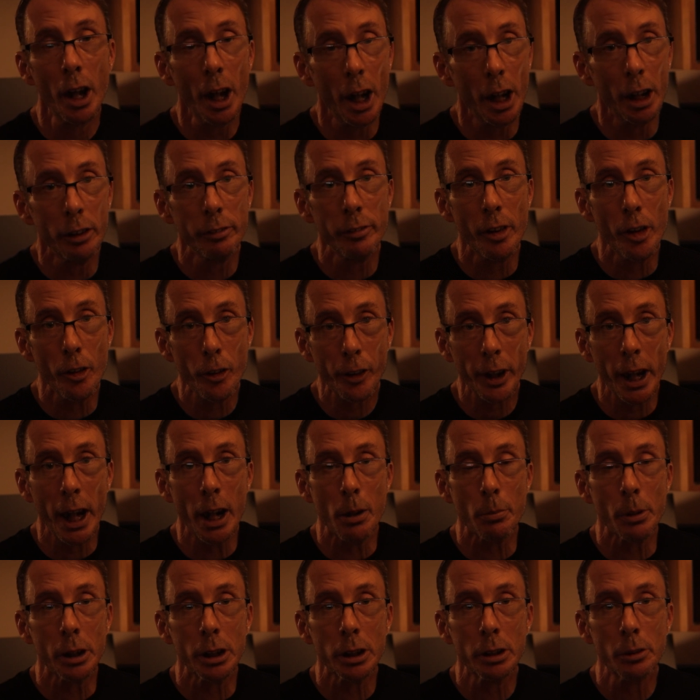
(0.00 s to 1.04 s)
of this
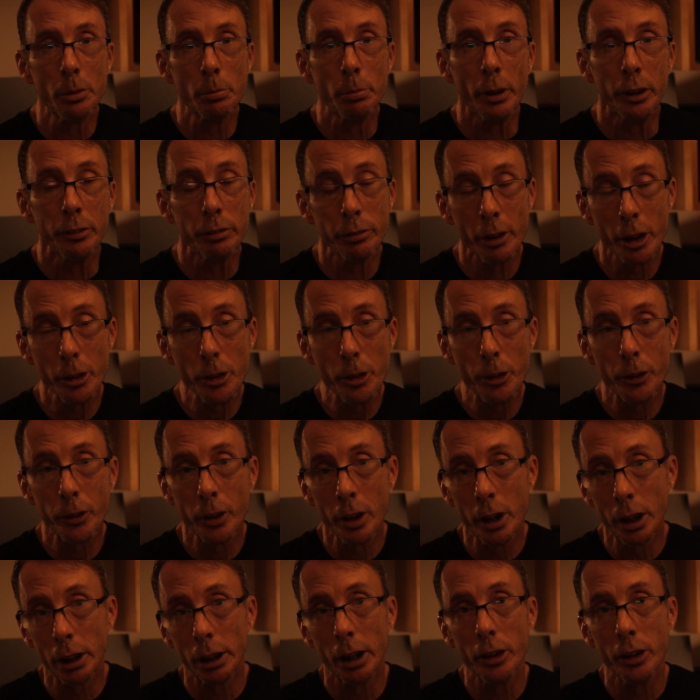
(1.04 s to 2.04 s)
camera, but first,